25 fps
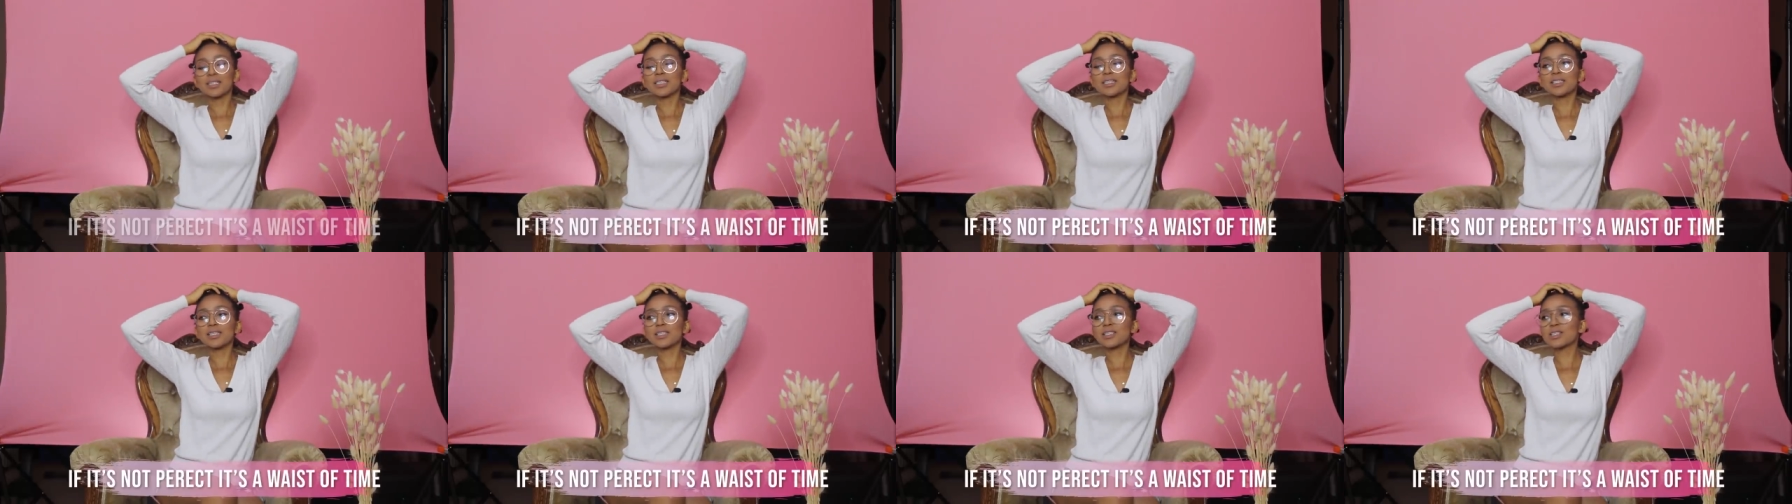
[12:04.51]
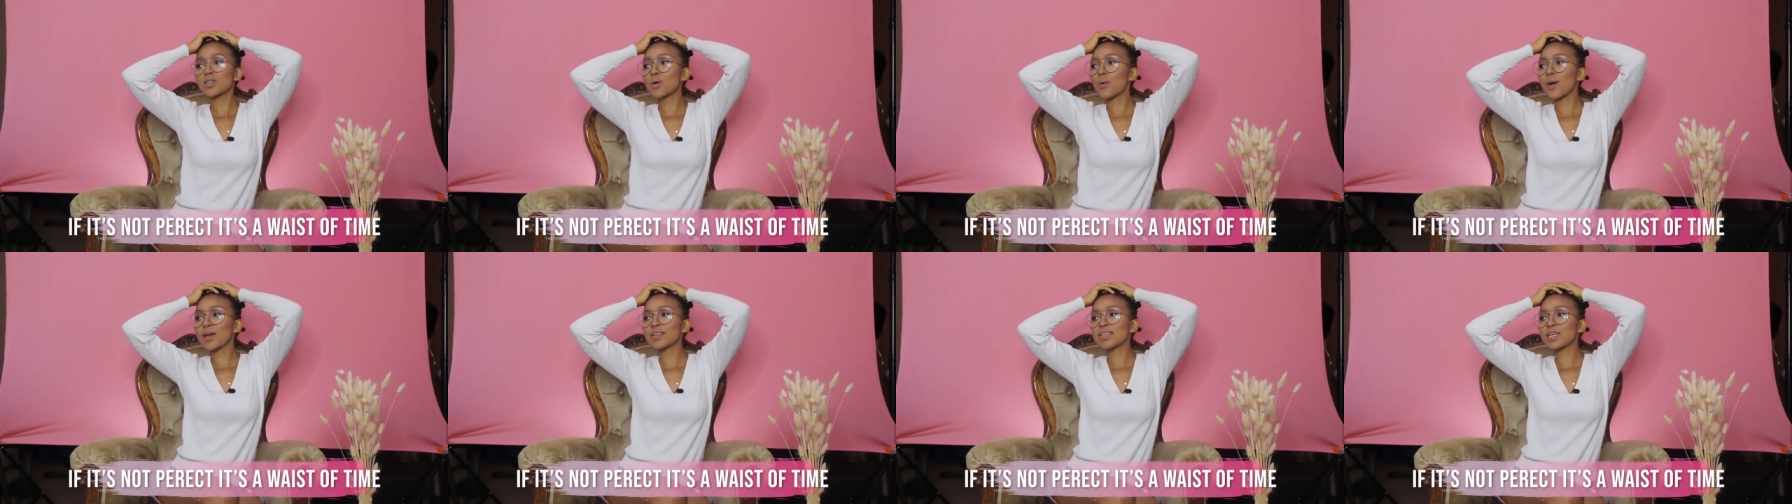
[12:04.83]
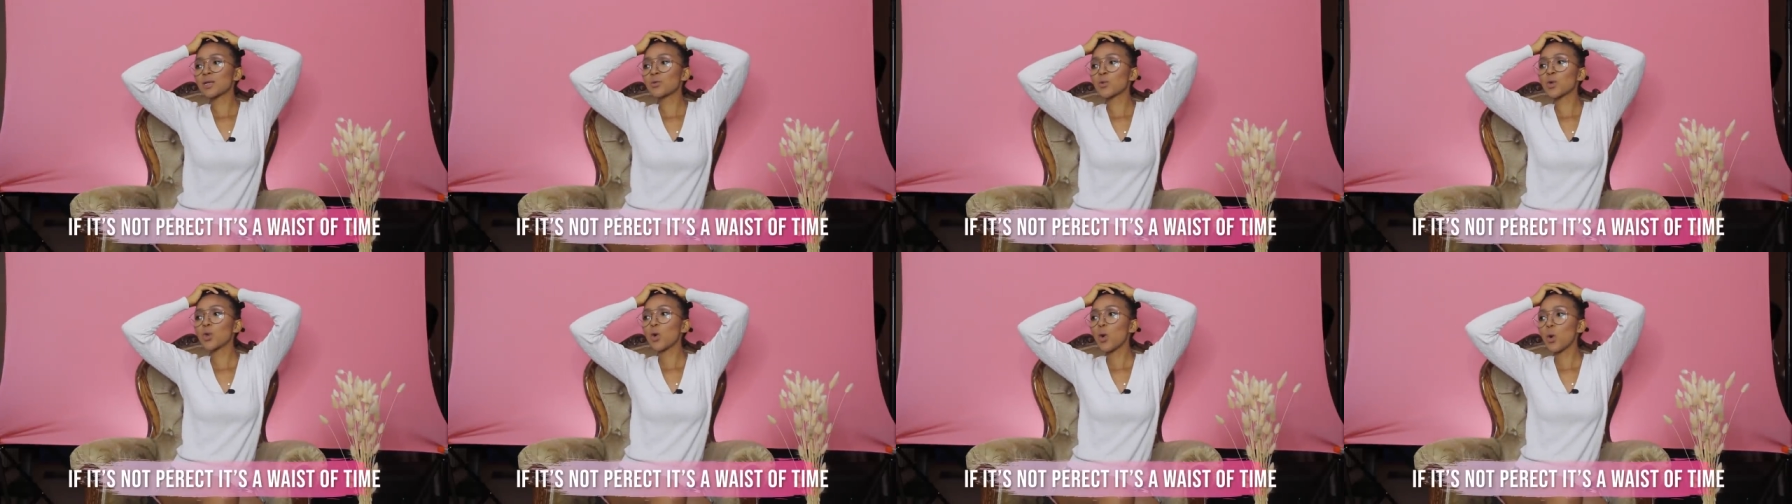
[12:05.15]
This is the one
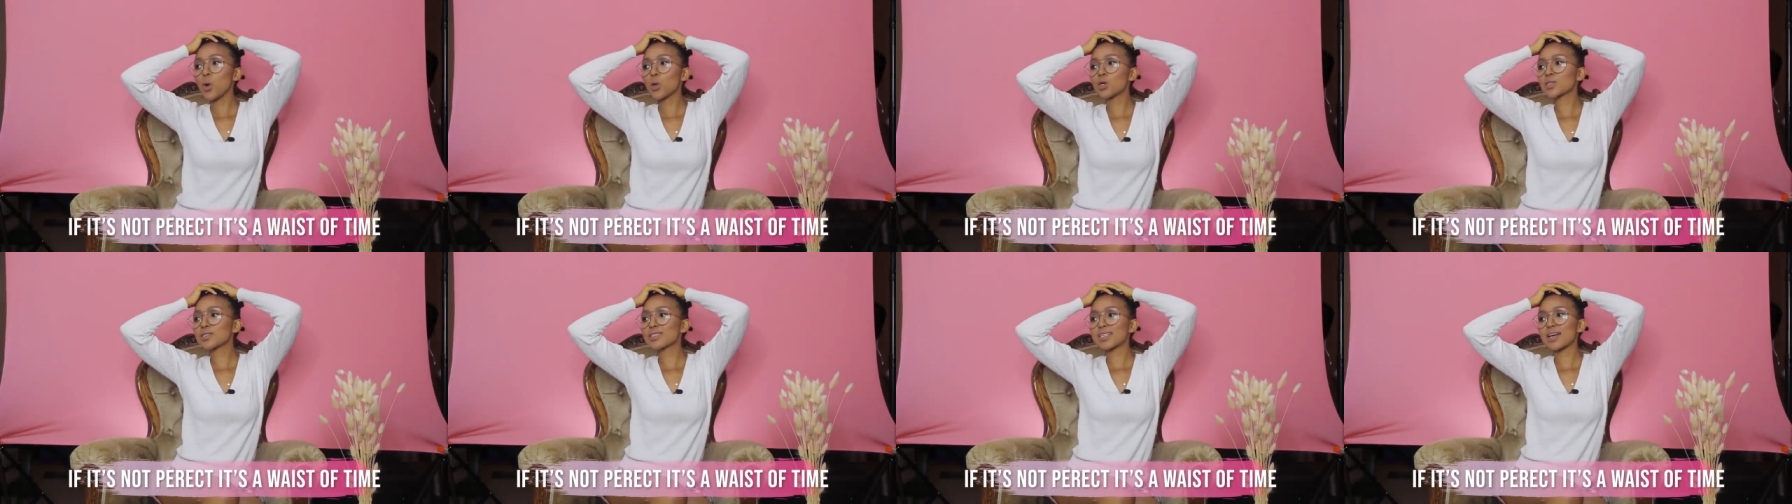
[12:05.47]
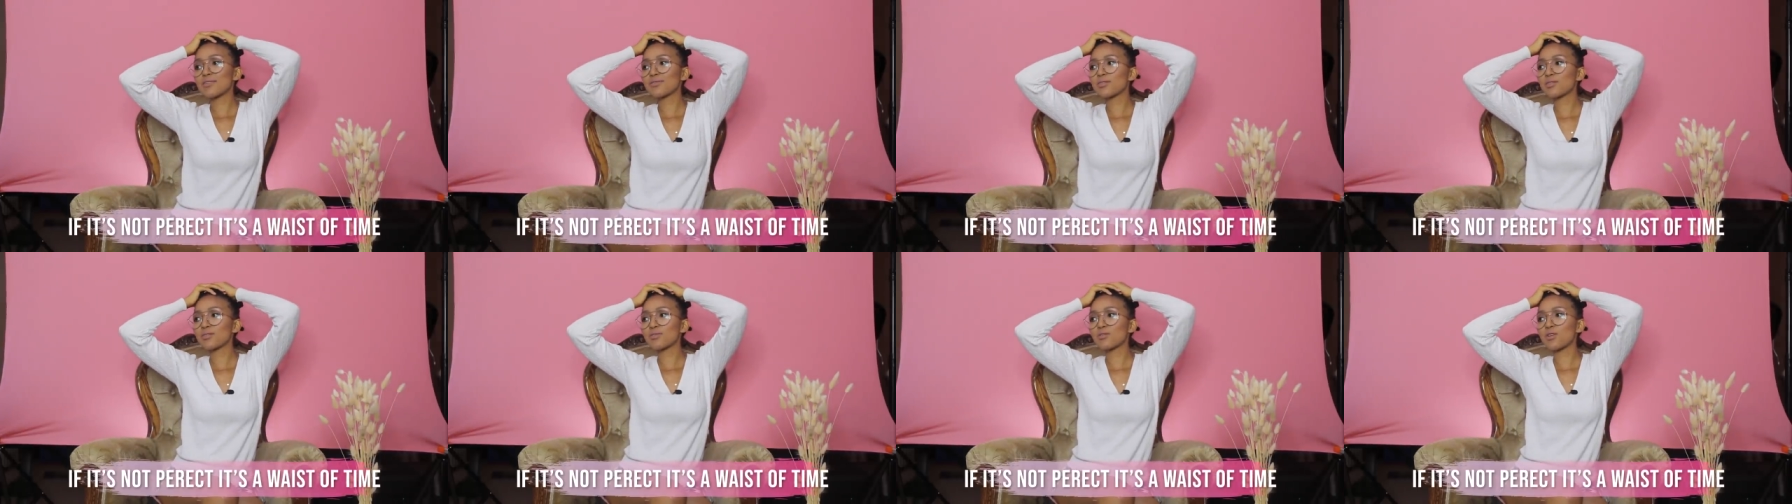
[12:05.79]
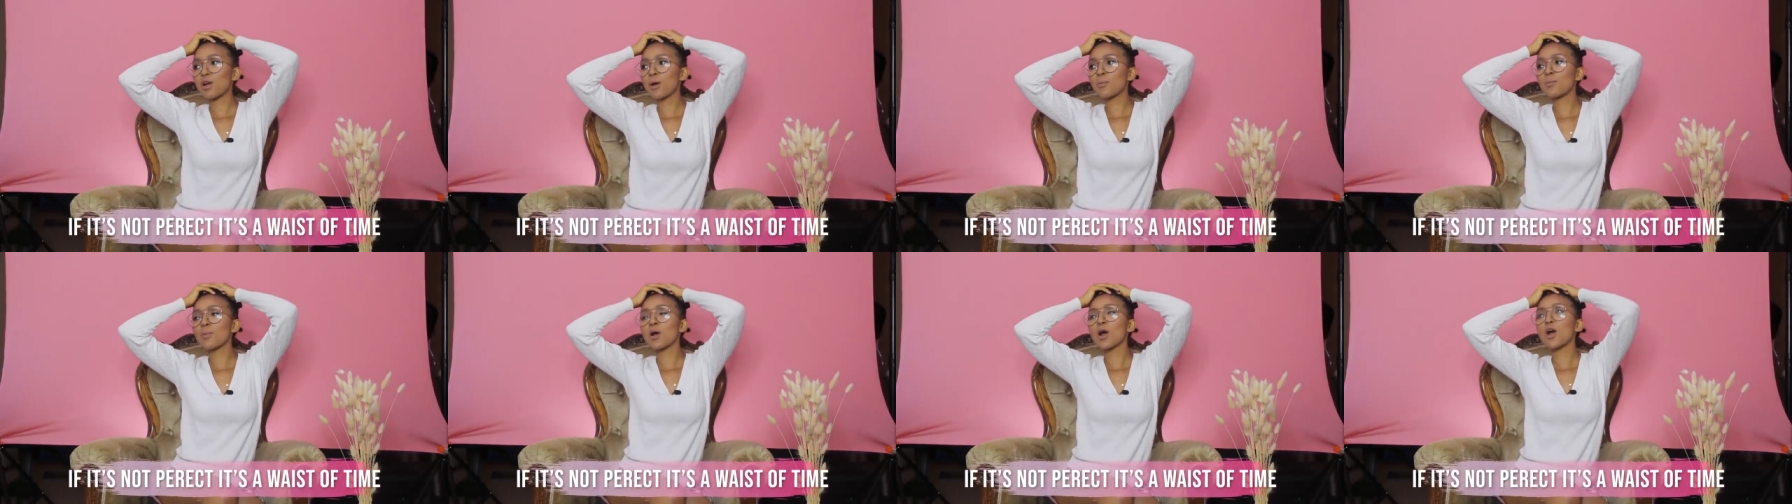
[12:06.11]
that we all suffer
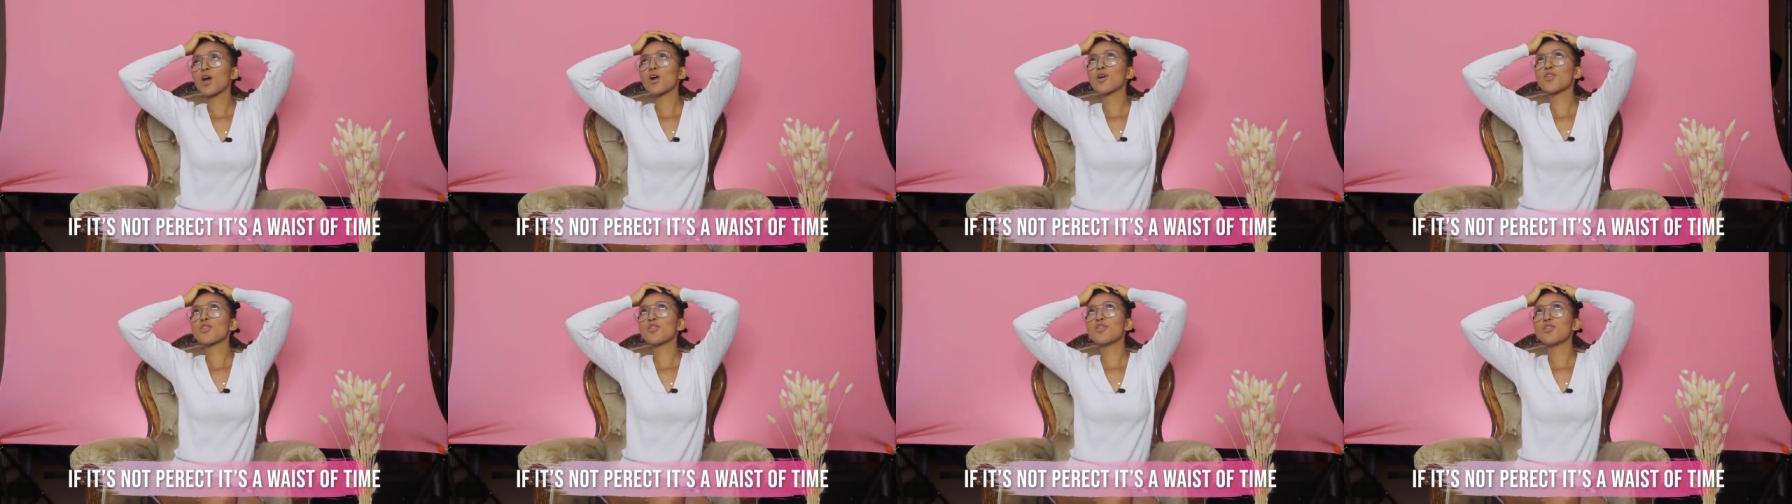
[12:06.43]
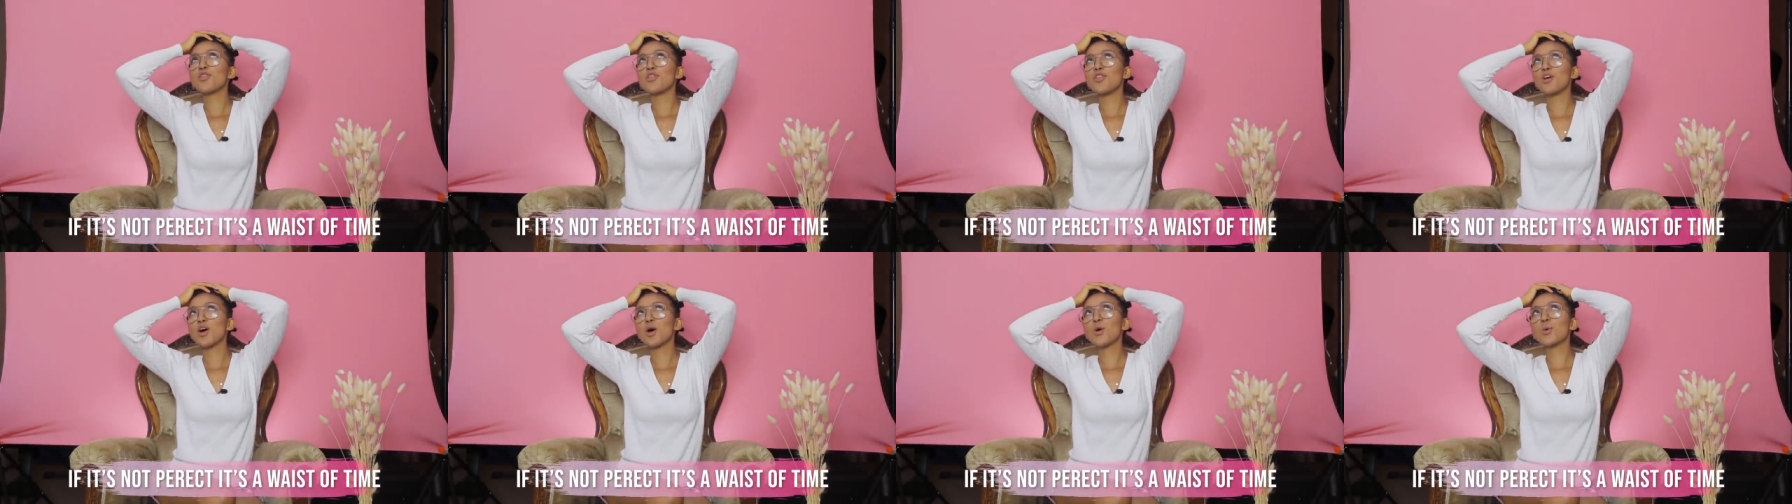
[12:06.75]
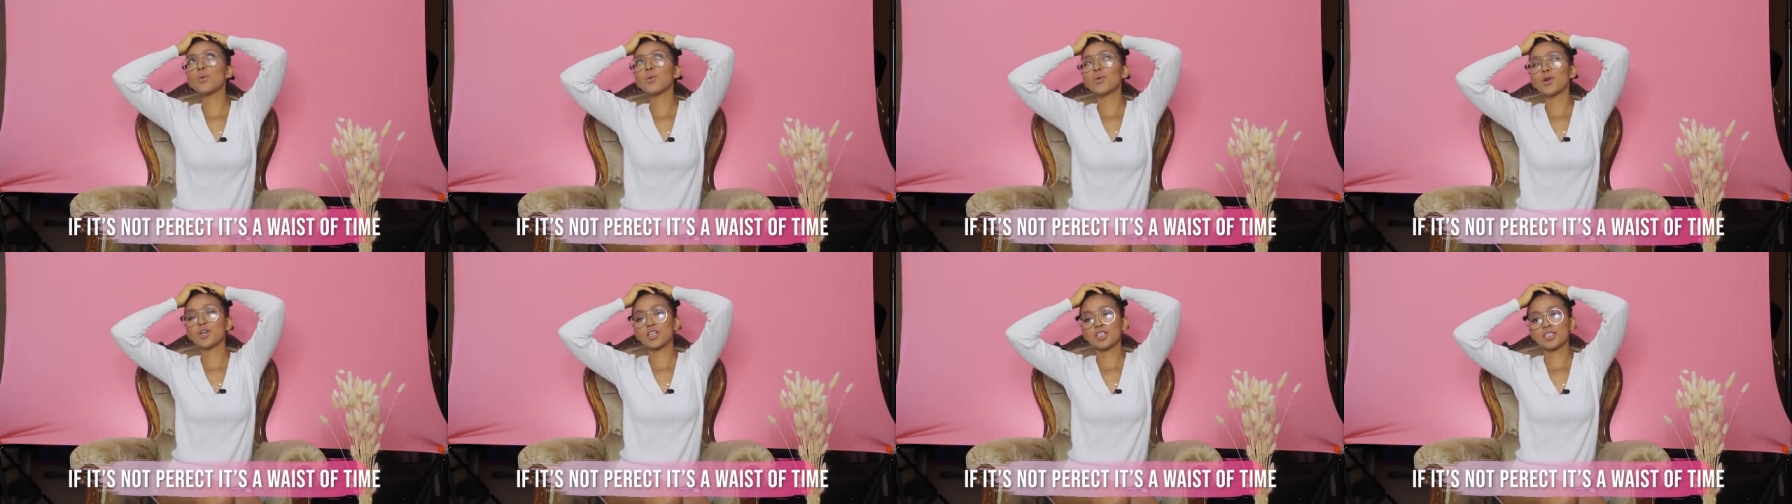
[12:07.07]
from the
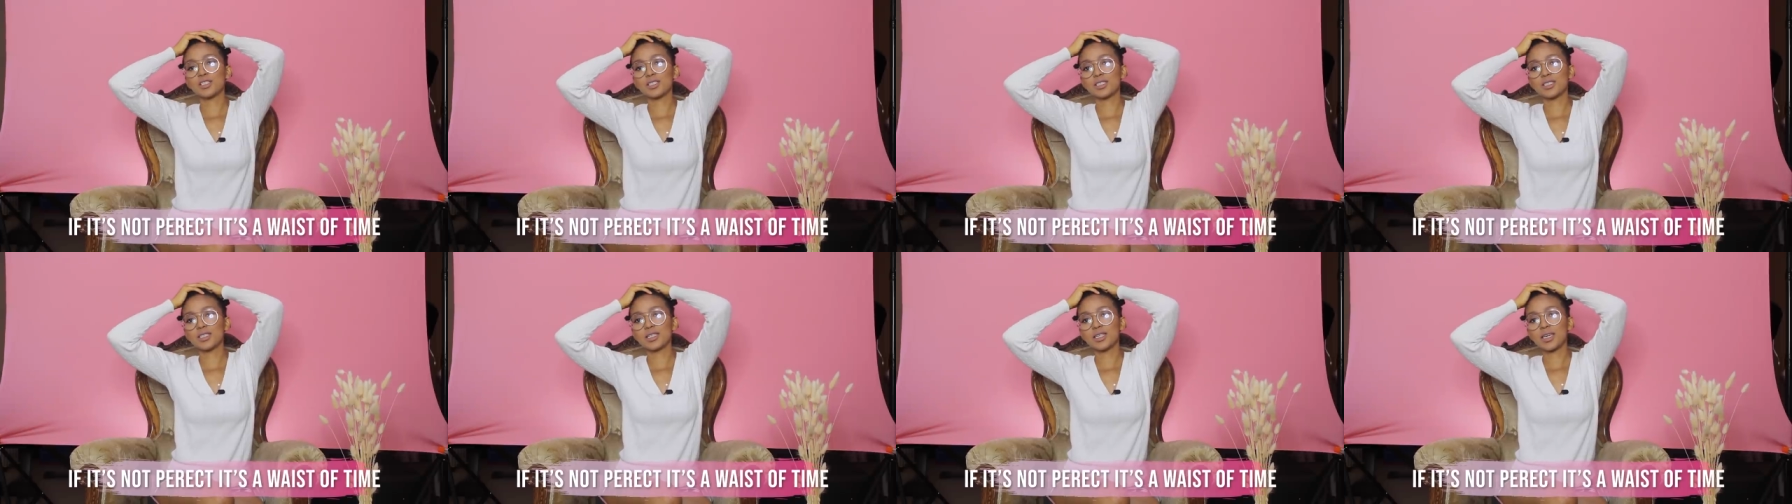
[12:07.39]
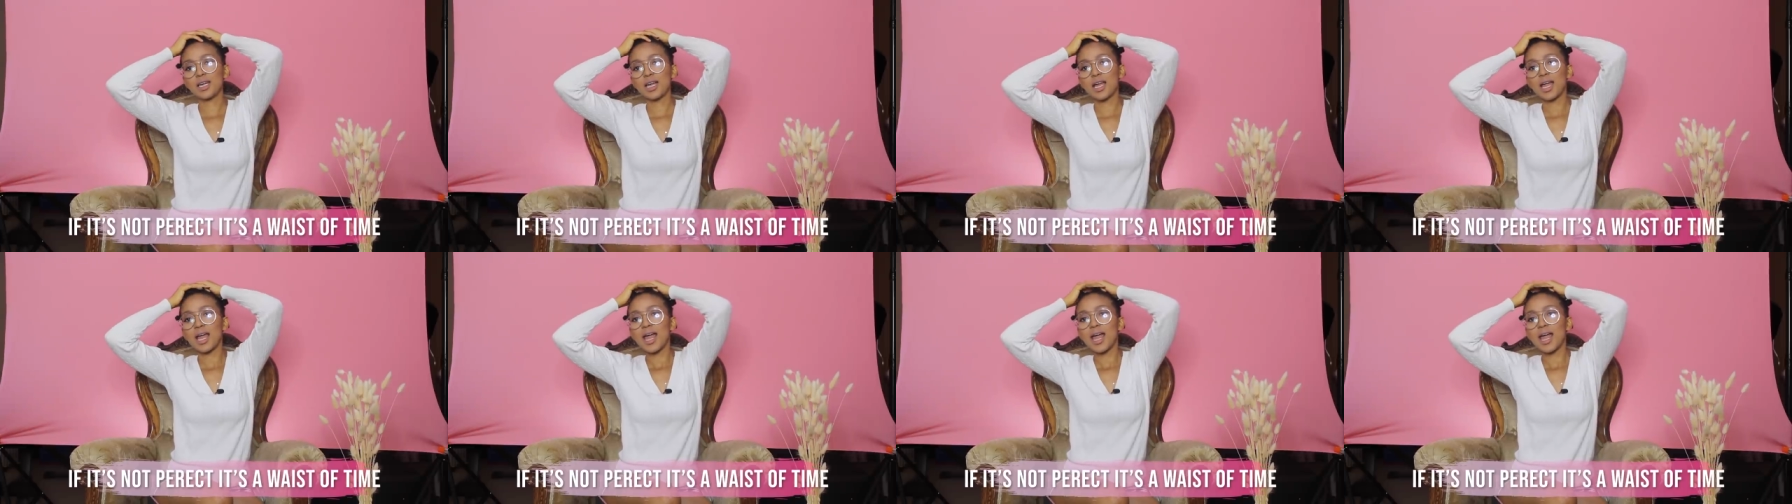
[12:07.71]
worst.